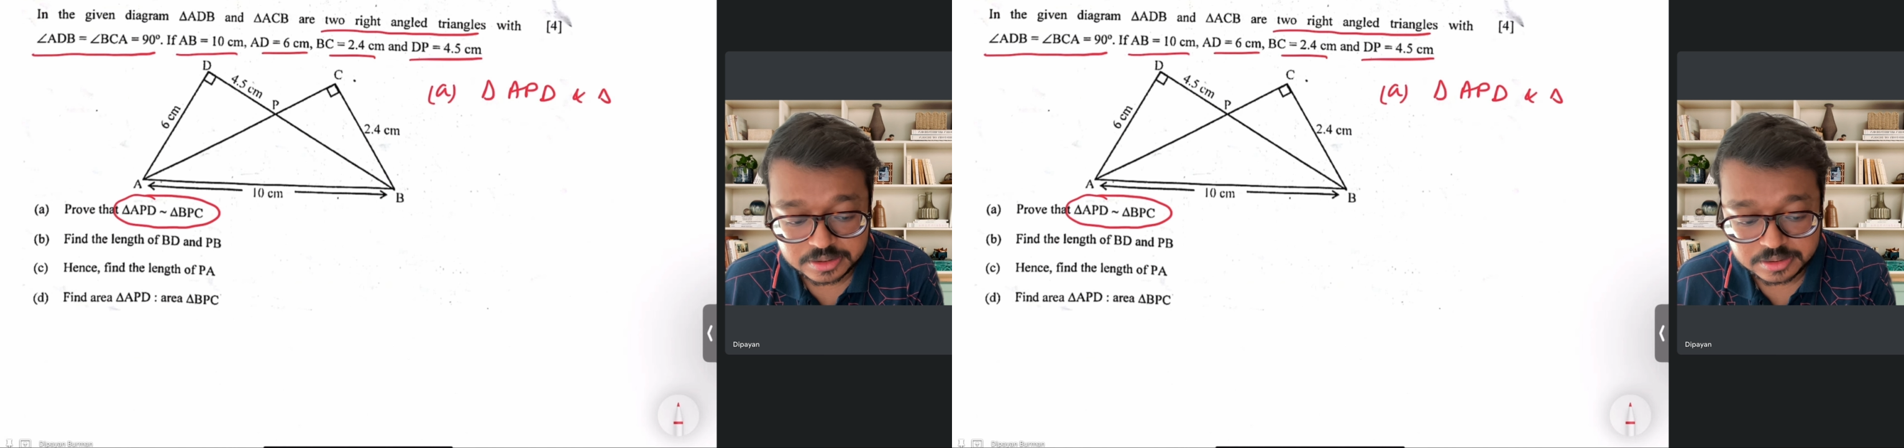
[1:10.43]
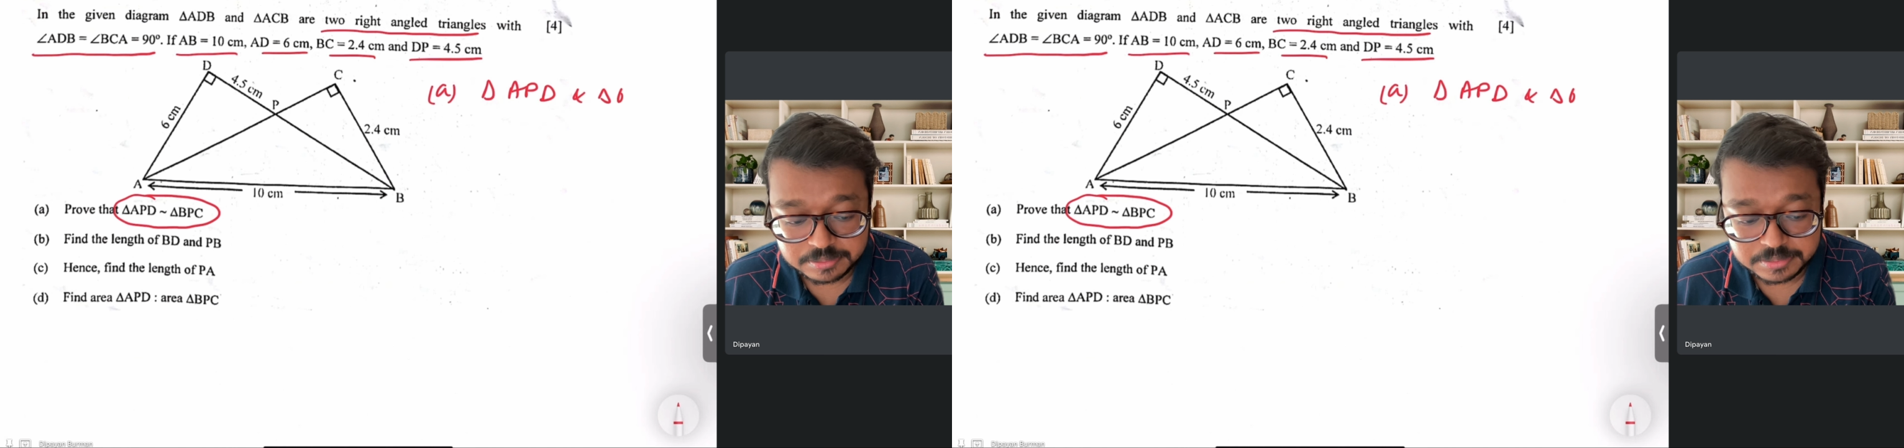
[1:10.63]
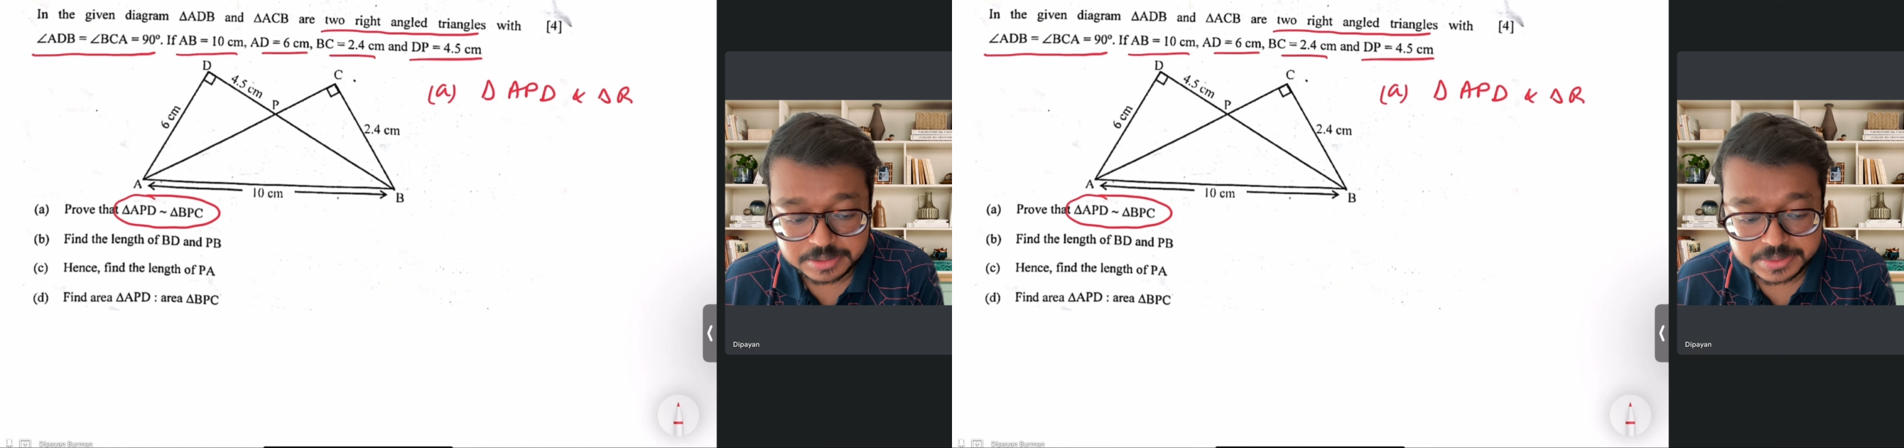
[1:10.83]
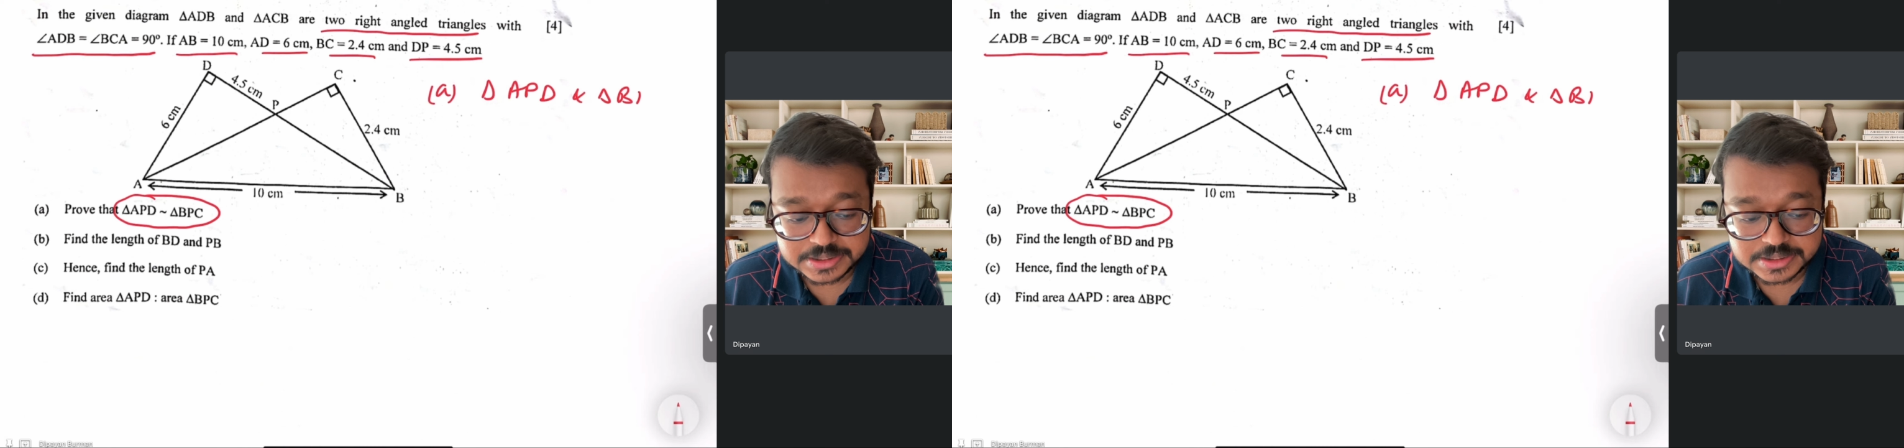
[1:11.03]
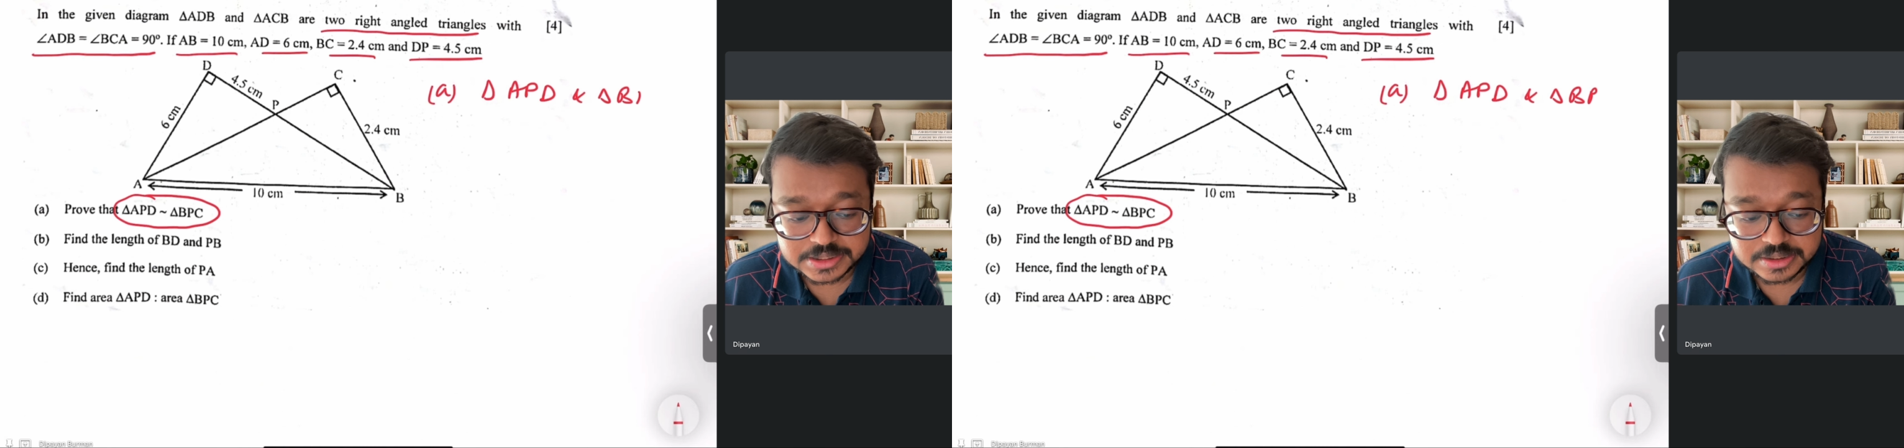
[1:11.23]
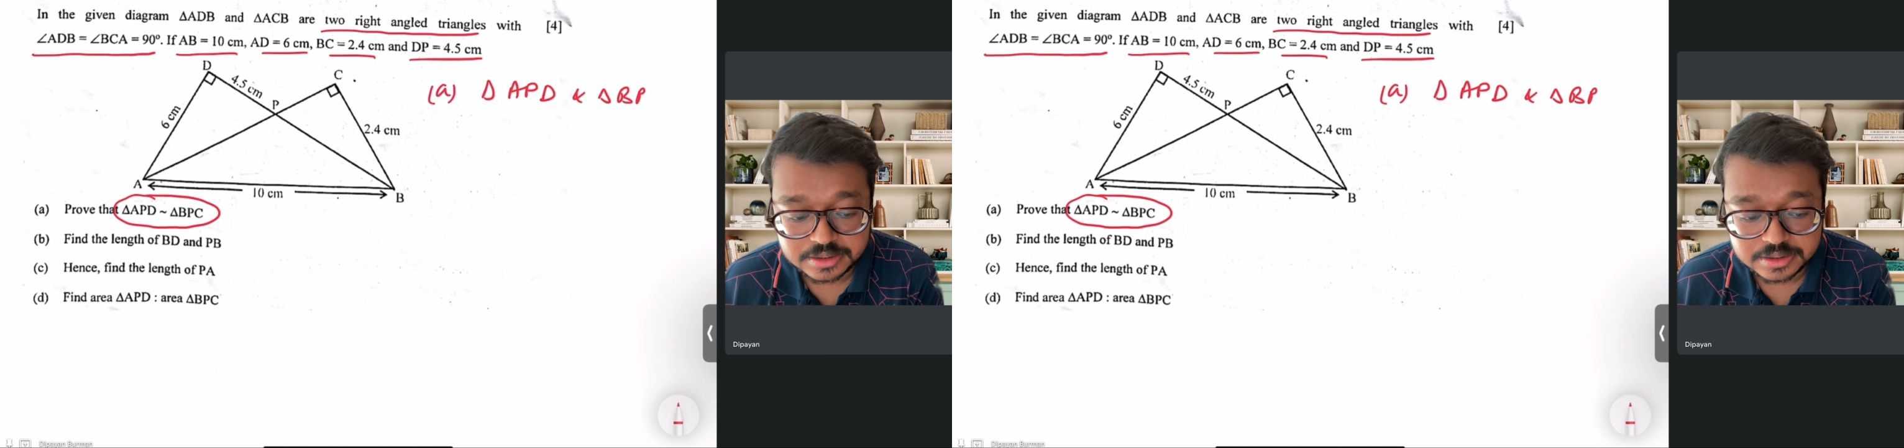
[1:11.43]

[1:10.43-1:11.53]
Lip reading: BPC,